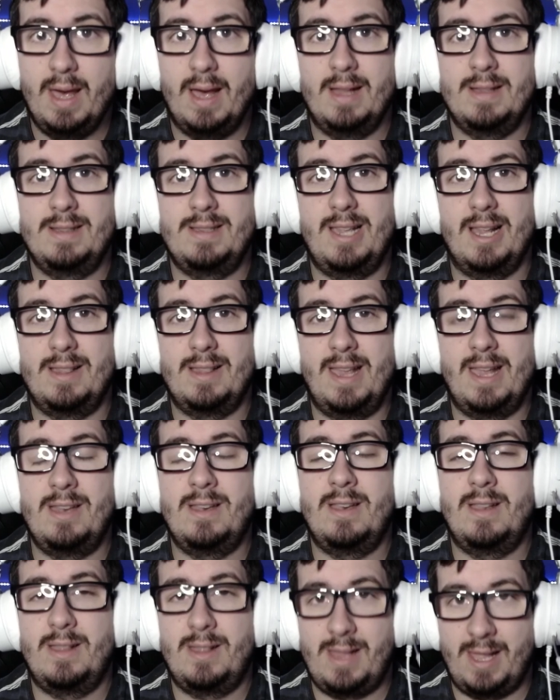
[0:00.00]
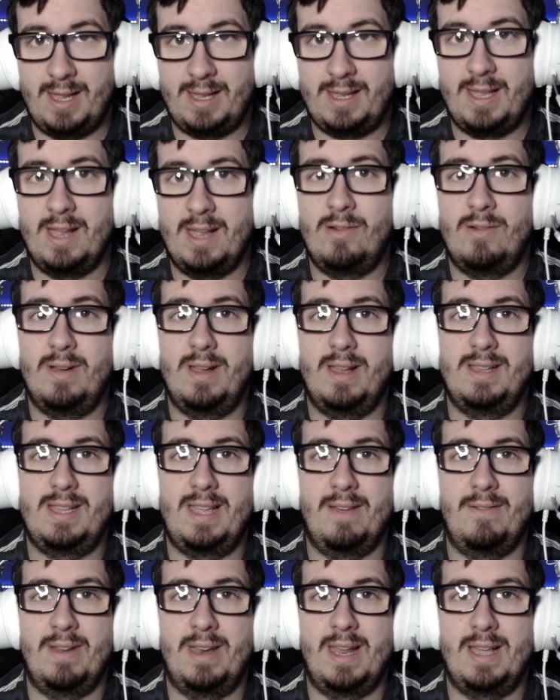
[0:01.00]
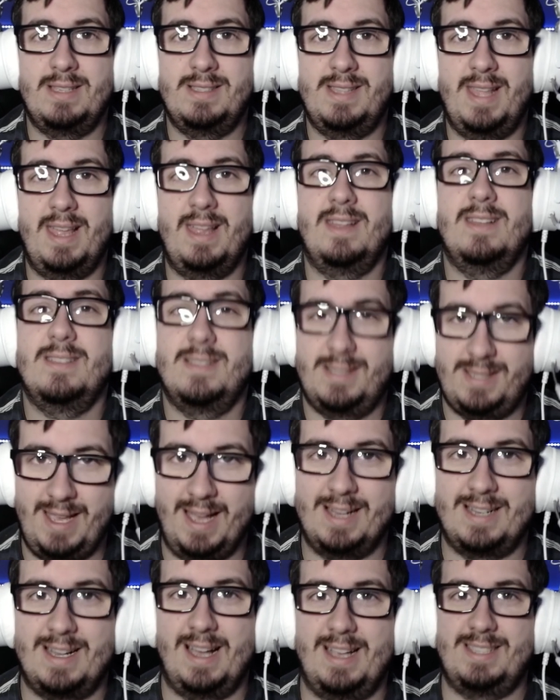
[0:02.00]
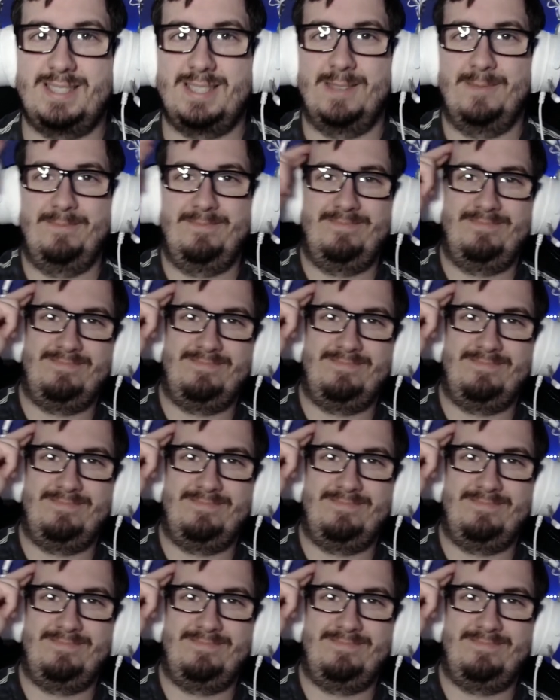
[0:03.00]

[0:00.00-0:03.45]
Until then, take care and have a nice day. See ya, guys.